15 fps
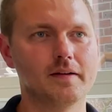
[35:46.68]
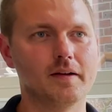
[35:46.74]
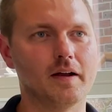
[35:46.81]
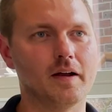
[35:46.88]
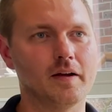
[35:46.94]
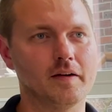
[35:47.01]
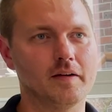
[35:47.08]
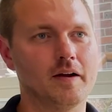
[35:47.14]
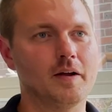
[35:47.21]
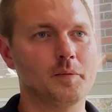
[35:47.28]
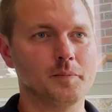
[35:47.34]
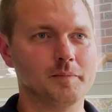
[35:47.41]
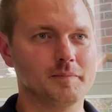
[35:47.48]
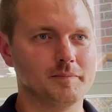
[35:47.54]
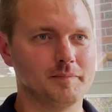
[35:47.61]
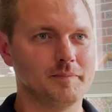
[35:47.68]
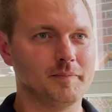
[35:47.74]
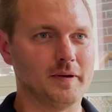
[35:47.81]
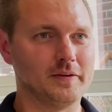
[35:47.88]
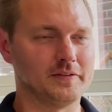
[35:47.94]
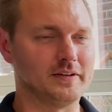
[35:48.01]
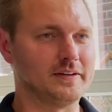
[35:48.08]
I
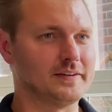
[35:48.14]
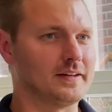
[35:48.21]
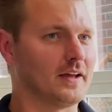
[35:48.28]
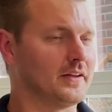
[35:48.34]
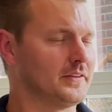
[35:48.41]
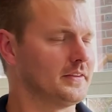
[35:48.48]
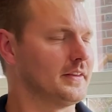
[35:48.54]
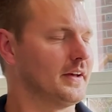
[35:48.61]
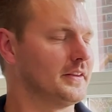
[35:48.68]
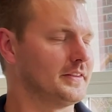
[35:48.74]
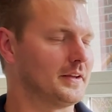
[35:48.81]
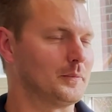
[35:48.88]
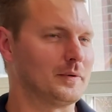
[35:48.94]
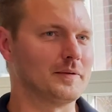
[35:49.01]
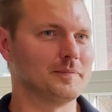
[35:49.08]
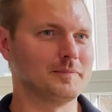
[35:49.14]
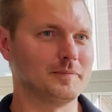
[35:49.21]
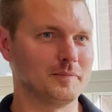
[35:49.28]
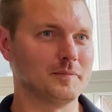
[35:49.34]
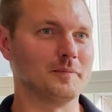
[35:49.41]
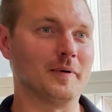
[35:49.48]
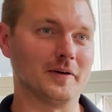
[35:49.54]
personally think we're
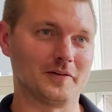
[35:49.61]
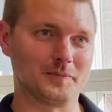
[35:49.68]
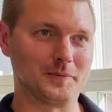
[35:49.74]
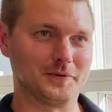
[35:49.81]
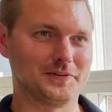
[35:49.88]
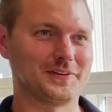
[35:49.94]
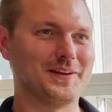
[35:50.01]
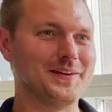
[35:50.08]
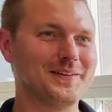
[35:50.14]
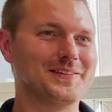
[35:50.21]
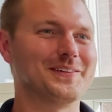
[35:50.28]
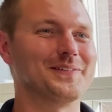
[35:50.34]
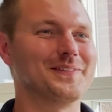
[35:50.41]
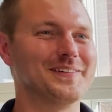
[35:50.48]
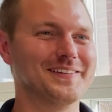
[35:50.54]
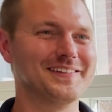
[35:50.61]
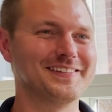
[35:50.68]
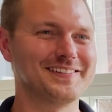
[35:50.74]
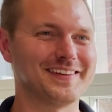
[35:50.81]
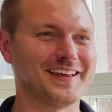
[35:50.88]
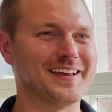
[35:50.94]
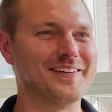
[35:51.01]
much more skewed
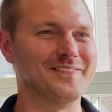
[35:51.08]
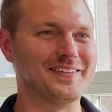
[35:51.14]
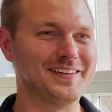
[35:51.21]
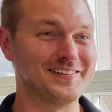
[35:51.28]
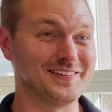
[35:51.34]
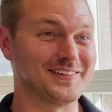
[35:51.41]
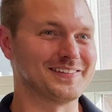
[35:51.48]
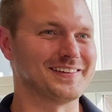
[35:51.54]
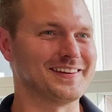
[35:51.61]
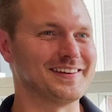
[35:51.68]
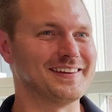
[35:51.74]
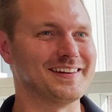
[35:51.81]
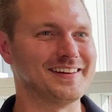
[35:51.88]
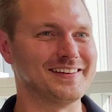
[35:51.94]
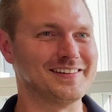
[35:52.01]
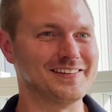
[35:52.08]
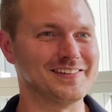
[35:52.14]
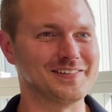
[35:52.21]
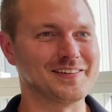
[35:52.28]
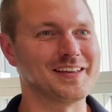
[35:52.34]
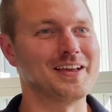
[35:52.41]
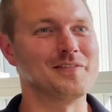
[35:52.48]
towards interest in user
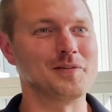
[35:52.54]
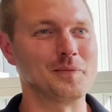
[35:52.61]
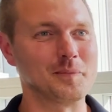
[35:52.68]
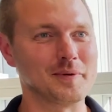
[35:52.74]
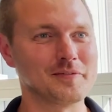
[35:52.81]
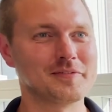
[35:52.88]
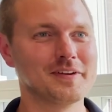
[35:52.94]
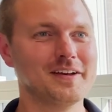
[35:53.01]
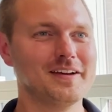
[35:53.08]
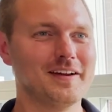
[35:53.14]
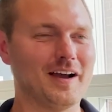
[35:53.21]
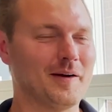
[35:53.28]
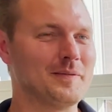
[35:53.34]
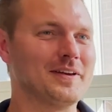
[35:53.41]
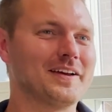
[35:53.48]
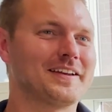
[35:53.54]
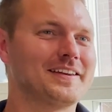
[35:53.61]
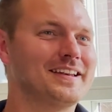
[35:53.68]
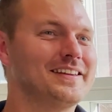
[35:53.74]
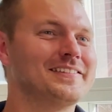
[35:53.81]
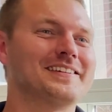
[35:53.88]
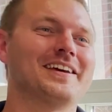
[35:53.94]
engagement. I could
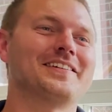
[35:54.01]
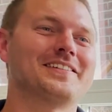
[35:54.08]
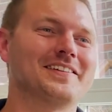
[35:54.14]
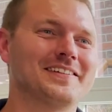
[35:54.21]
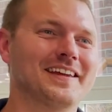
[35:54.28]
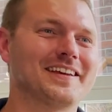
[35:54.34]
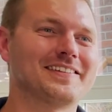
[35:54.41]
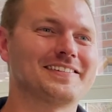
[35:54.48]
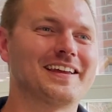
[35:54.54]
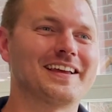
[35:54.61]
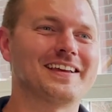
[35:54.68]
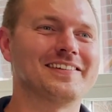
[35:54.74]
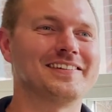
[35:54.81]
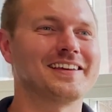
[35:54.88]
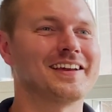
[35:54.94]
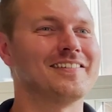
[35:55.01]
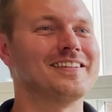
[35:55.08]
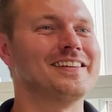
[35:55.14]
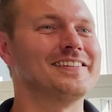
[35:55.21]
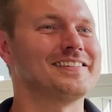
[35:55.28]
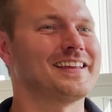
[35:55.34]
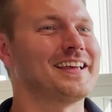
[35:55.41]
list out our tech stack as it
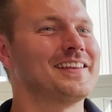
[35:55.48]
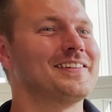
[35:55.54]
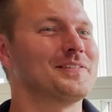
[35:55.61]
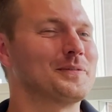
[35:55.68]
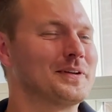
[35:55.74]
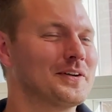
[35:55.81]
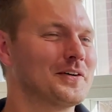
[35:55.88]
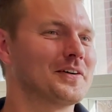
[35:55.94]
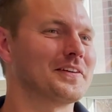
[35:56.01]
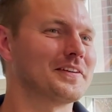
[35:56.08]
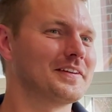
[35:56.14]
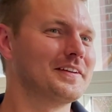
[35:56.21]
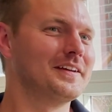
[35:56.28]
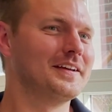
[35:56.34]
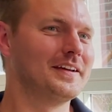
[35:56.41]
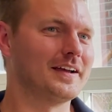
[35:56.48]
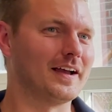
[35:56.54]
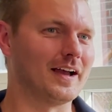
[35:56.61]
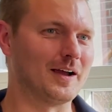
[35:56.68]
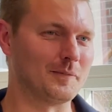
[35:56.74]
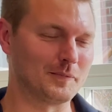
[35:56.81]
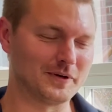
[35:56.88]
currently stands.
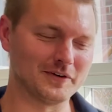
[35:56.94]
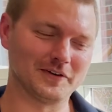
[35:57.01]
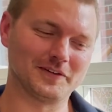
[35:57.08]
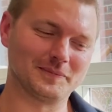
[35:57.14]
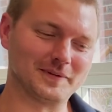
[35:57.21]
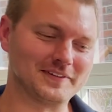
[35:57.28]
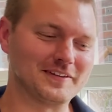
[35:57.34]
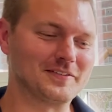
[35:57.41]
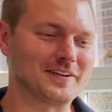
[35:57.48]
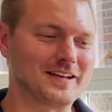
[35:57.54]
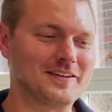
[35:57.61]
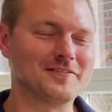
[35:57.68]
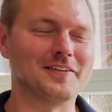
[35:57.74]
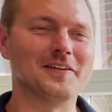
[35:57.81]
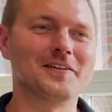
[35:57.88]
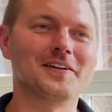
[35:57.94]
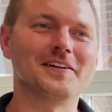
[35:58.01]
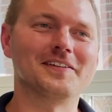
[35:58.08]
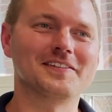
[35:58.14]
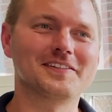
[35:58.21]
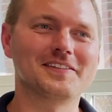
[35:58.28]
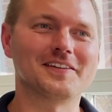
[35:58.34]
We're not specifically
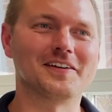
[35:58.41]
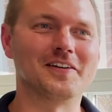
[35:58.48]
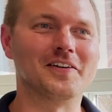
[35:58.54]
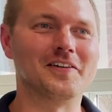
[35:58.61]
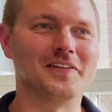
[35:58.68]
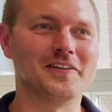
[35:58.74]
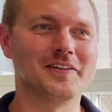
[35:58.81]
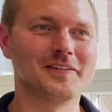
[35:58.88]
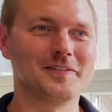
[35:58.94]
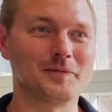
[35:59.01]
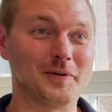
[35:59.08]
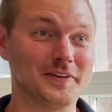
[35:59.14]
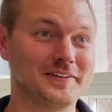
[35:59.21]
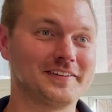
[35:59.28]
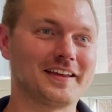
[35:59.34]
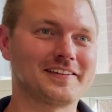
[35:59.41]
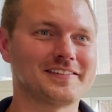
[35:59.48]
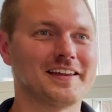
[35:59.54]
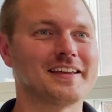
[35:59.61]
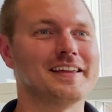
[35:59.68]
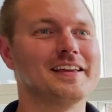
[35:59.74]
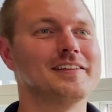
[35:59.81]
focused on what the tech
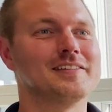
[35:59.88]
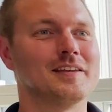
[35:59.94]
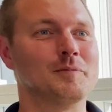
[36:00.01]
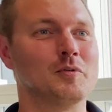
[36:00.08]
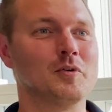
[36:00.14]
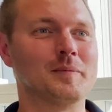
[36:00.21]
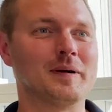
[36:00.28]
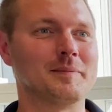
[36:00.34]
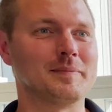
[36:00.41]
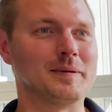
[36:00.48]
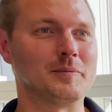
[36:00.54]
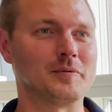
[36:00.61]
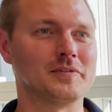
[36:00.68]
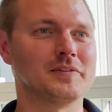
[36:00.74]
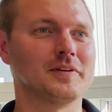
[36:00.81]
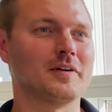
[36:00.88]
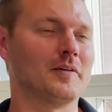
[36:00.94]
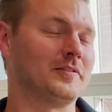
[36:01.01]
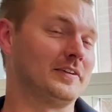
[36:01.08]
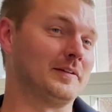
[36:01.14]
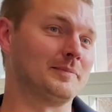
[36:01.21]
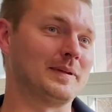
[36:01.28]
stack is and more about people's
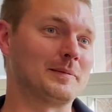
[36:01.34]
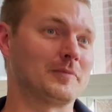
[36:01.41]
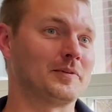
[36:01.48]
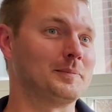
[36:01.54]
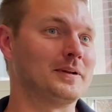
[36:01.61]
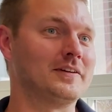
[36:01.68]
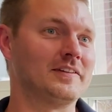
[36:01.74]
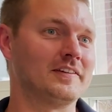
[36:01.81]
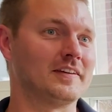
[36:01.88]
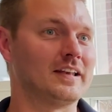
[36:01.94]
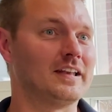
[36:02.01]
ability to